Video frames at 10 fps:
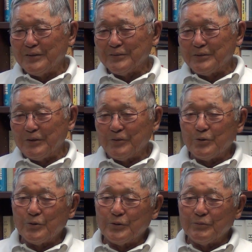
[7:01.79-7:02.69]
they
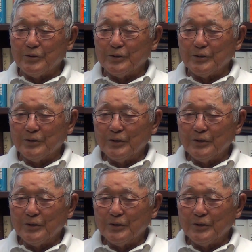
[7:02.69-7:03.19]
heard of a